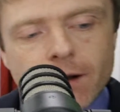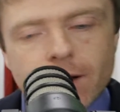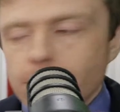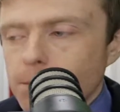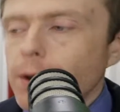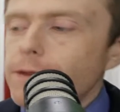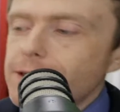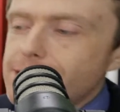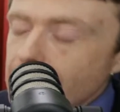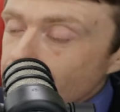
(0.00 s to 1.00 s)
But the
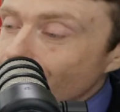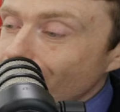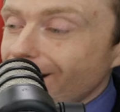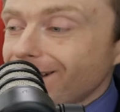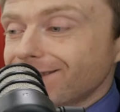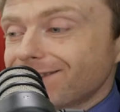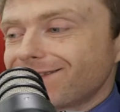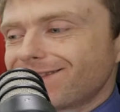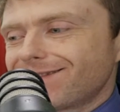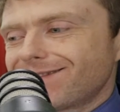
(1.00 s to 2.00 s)
Democrats,
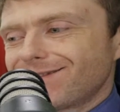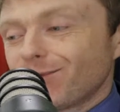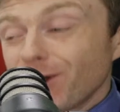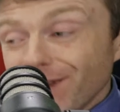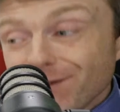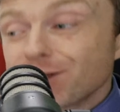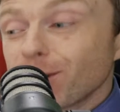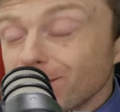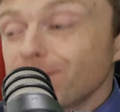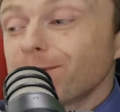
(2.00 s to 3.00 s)
boy, they've
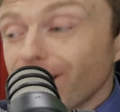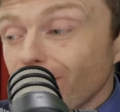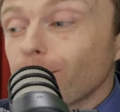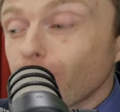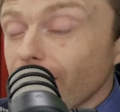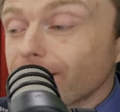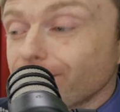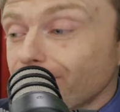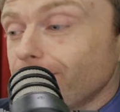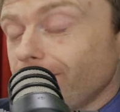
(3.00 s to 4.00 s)
showed you they are a black
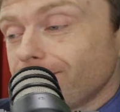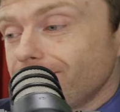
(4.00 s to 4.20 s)
looter mob.